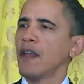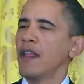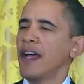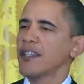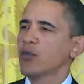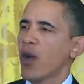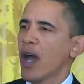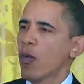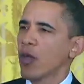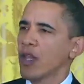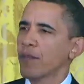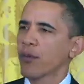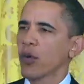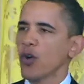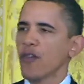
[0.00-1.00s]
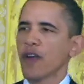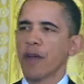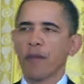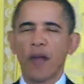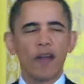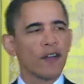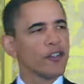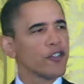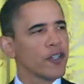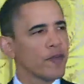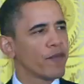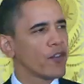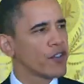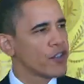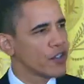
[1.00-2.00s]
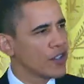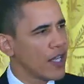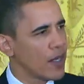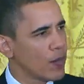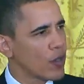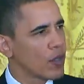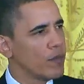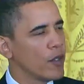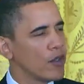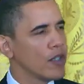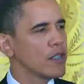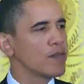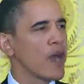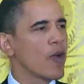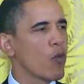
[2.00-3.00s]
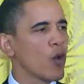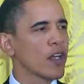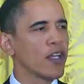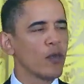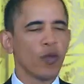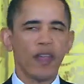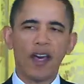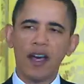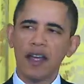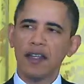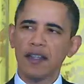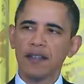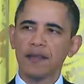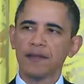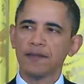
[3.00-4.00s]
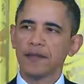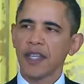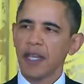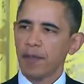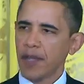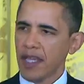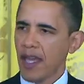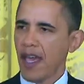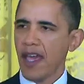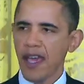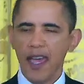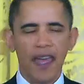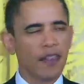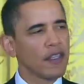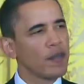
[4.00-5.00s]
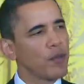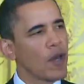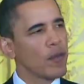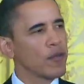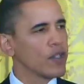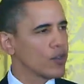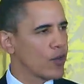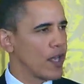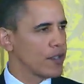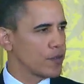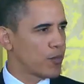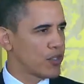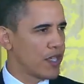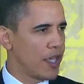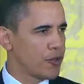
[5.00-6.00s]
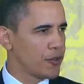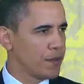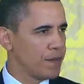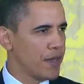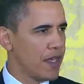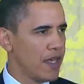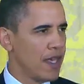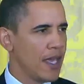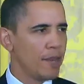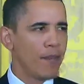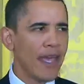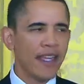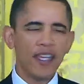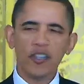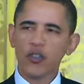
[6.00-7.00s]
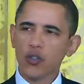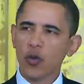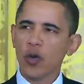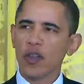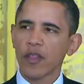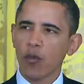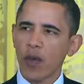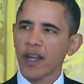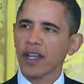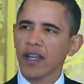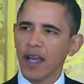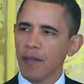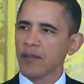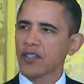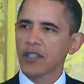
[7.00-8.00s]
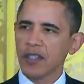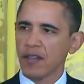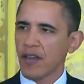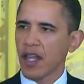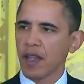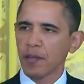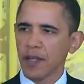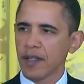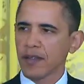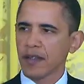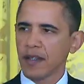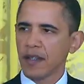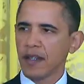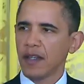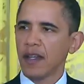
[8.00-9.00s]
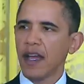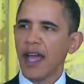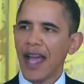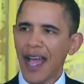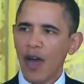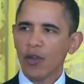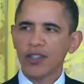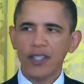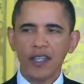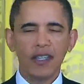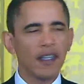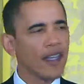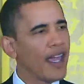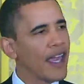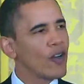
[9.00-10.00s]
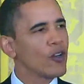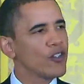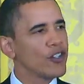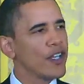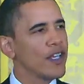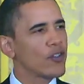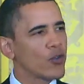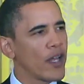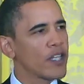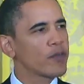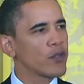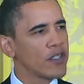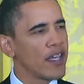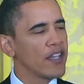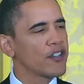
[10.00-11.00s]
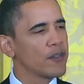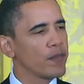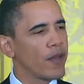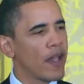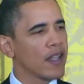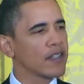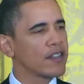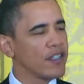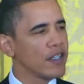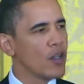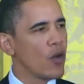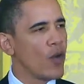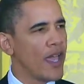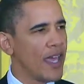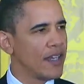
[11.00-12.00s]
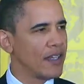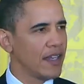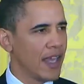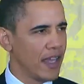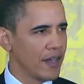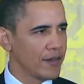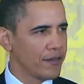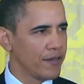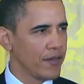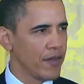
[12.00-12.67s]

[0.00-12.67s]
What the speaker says: That's why we'll improve our partnership for sustainable communities by working with HUD, EPA, and the Department of Transportation in making sure that when it comes to development, housing, energy, and transportation policy go hand in hand.